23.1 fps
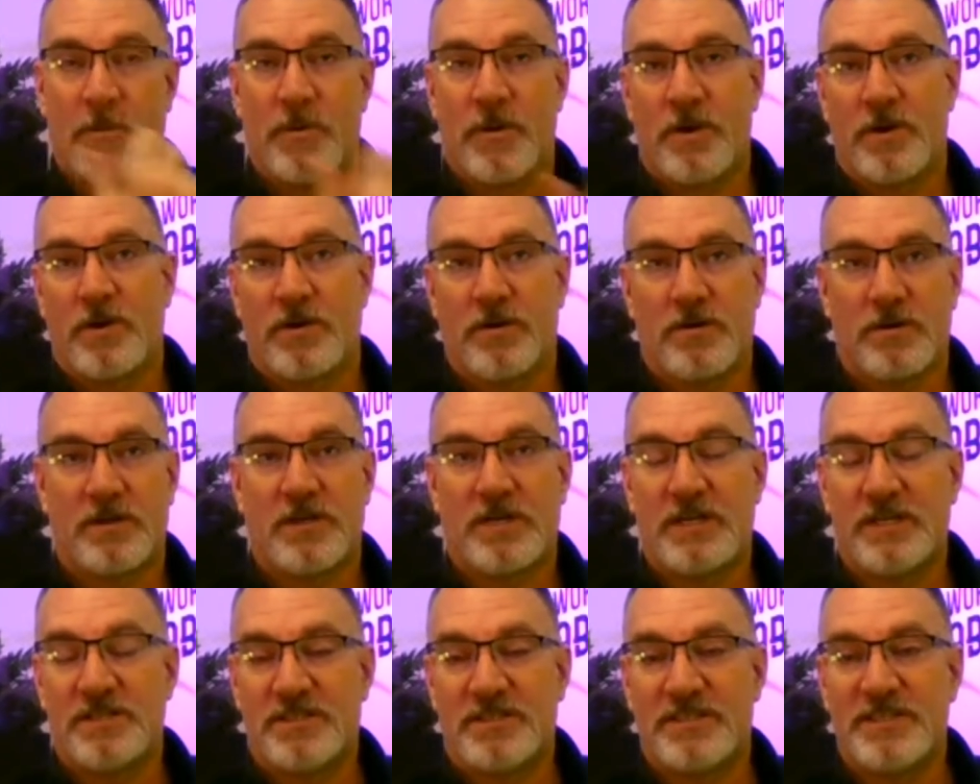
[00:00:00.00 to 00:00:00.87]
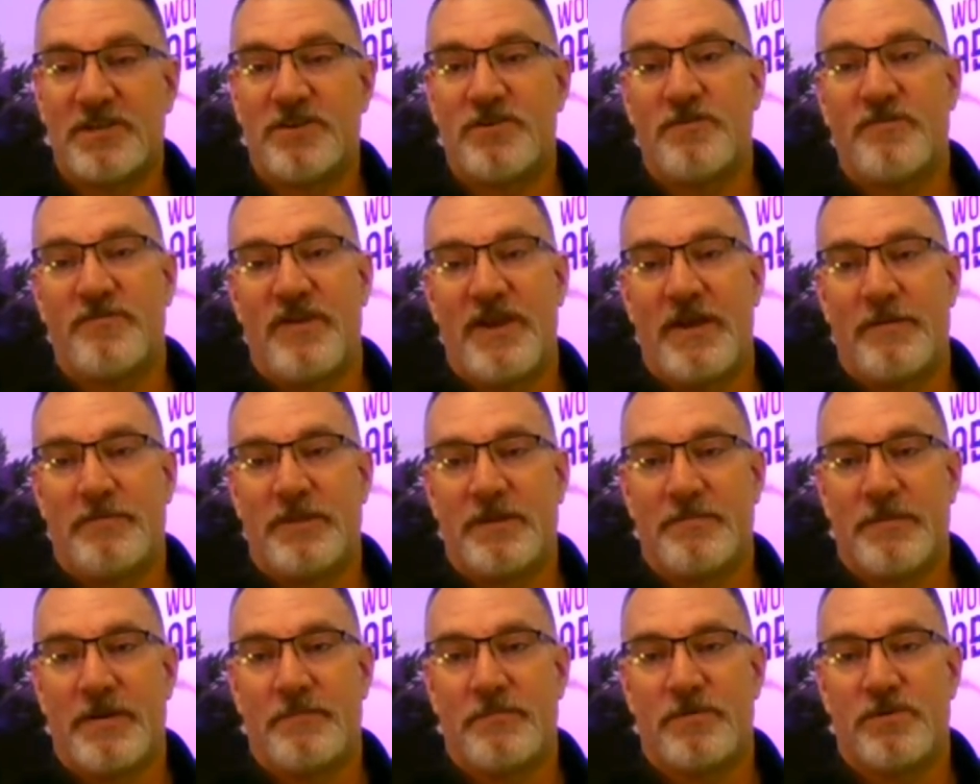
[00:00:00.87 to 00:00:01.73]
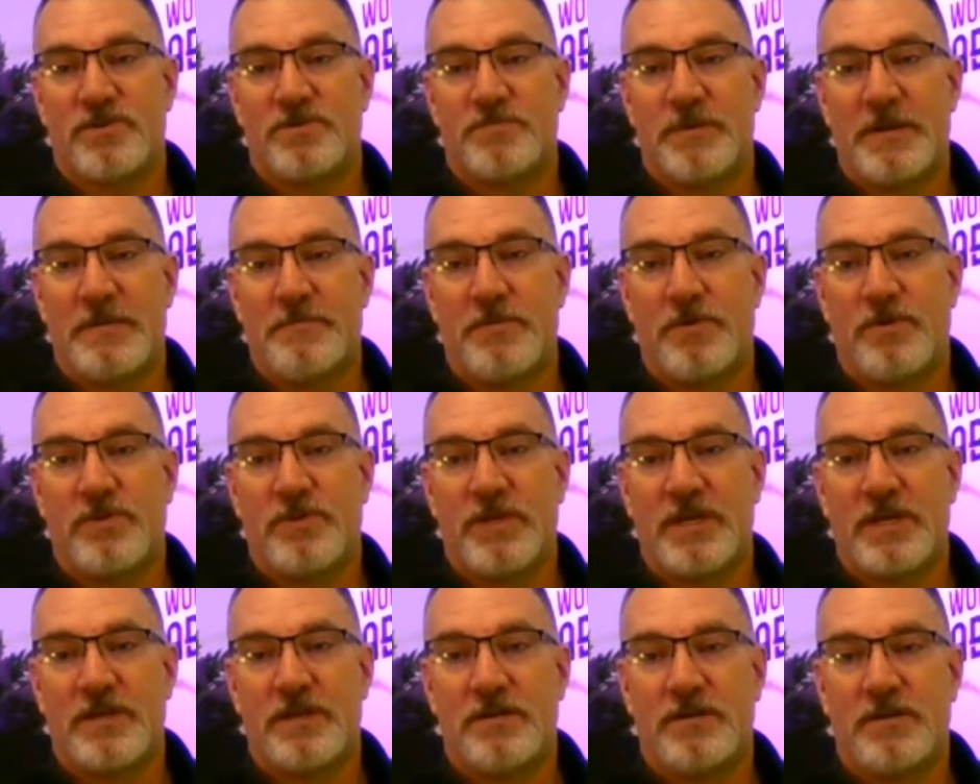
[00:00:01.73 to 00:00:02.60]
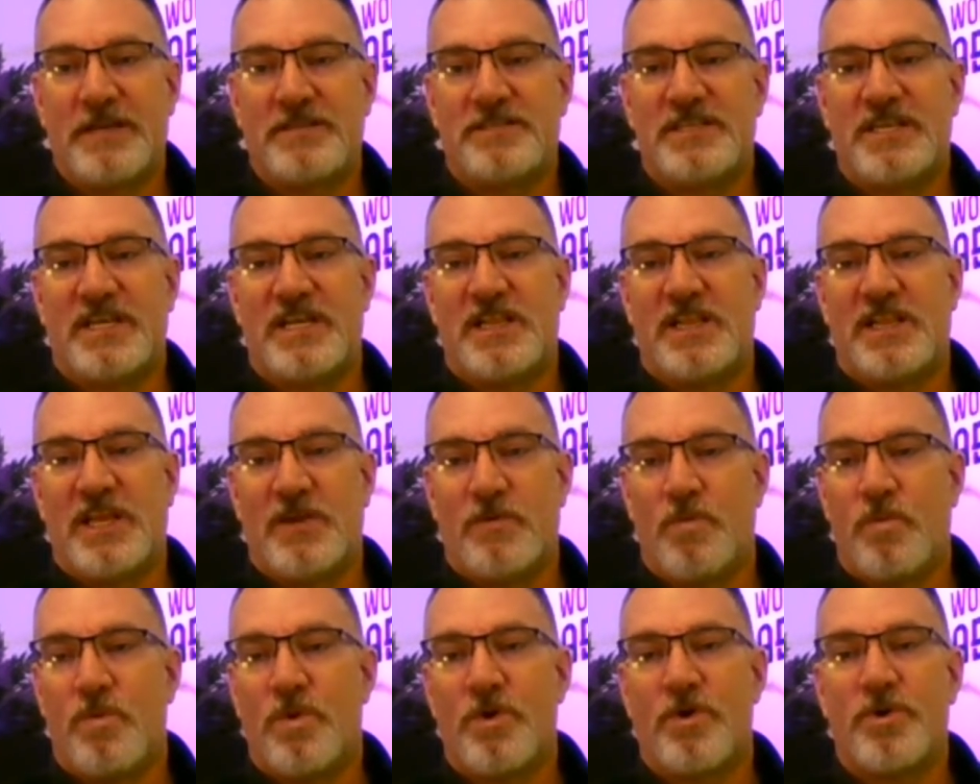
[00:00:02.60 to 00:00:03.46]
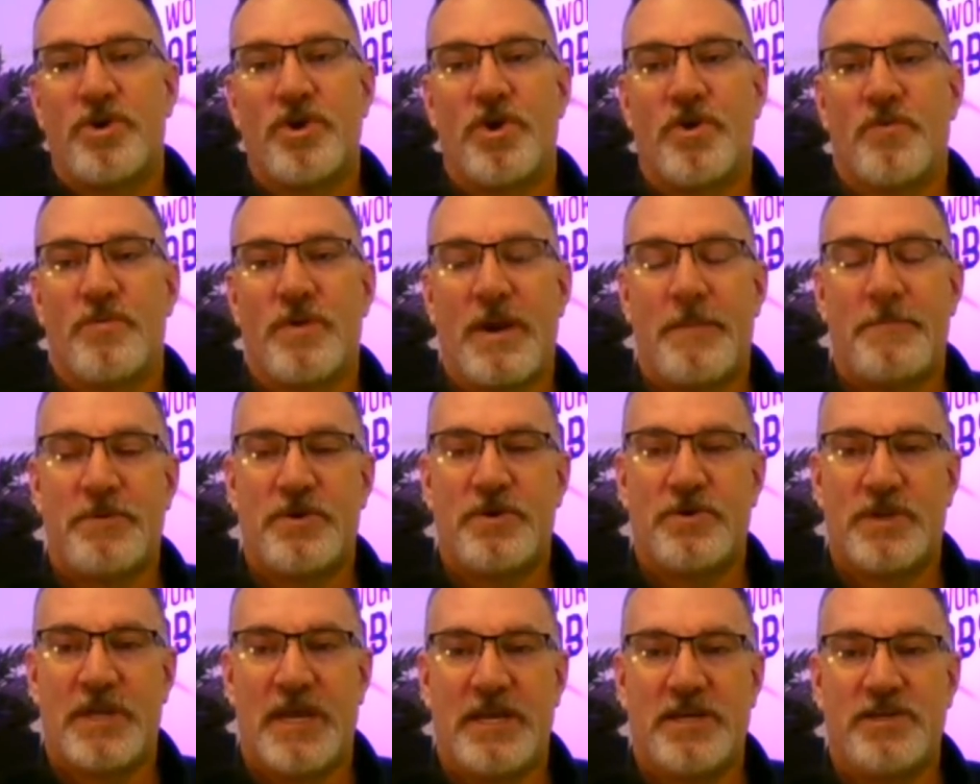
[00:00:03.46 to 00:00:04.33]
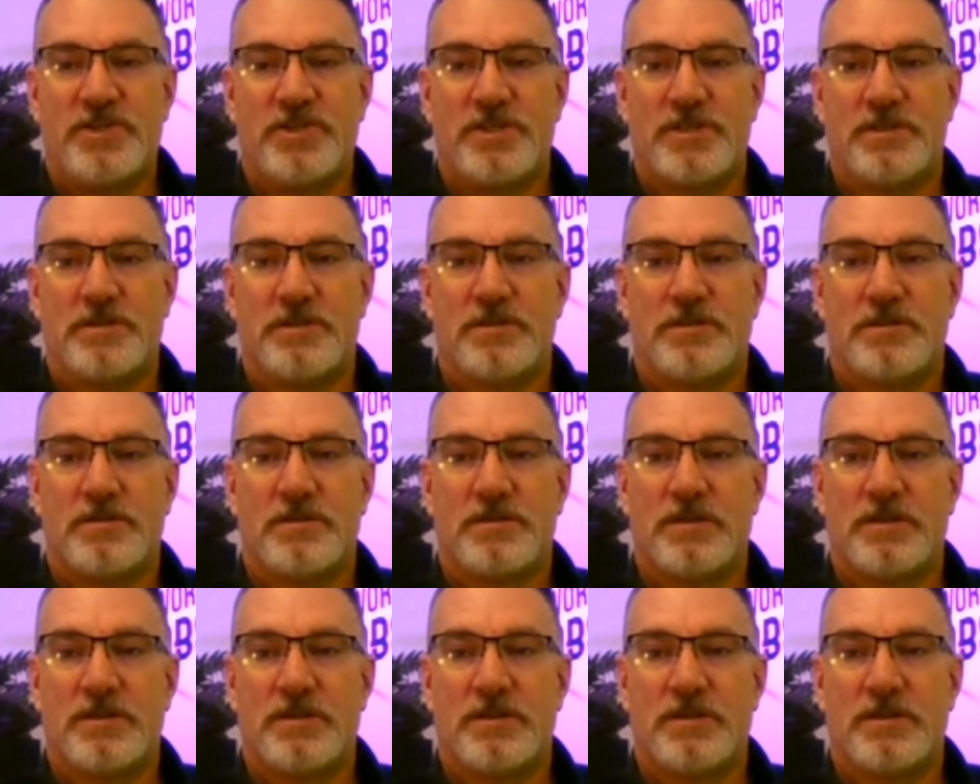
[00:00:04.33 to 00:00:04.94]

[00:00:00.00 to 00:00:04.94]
were considered family members, people that basically were your reputation.